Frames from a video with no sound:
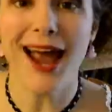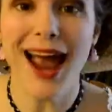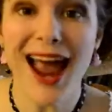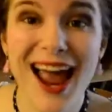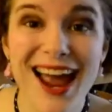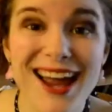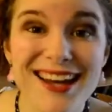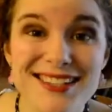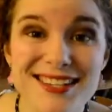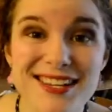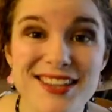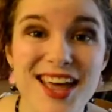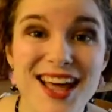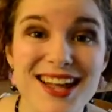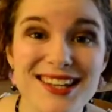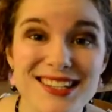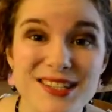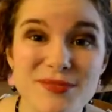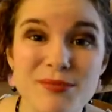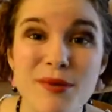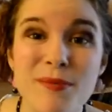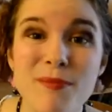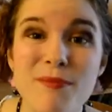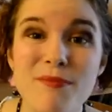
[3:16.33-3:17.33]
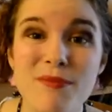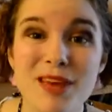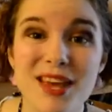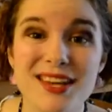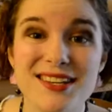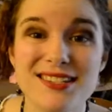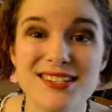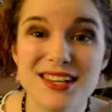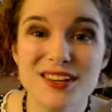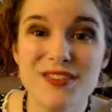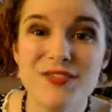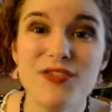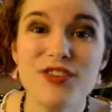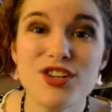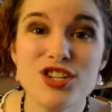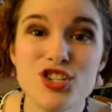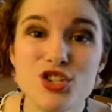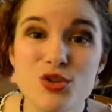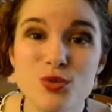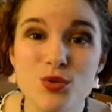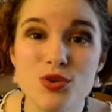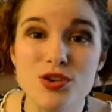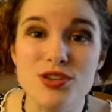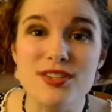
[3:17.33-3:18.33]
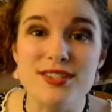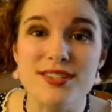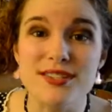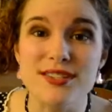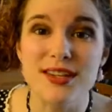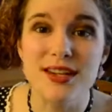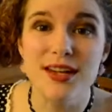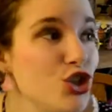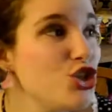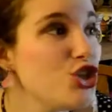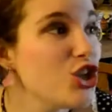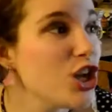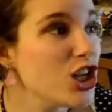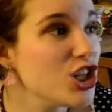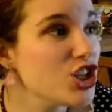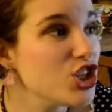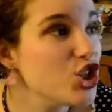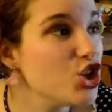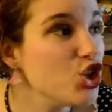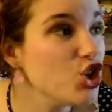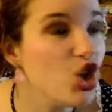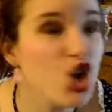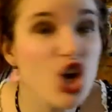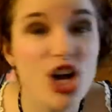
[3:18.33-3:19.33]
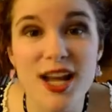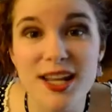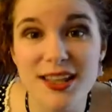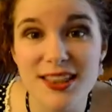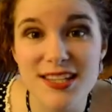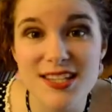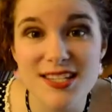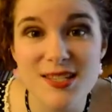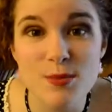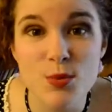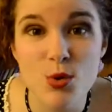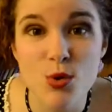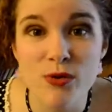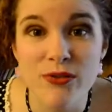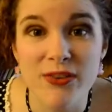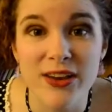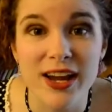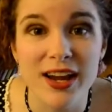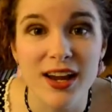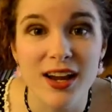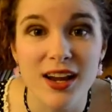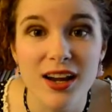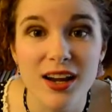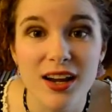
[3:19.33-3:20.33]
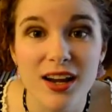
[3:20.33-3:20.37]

Add to that some amazing visuals! Just look at this movie!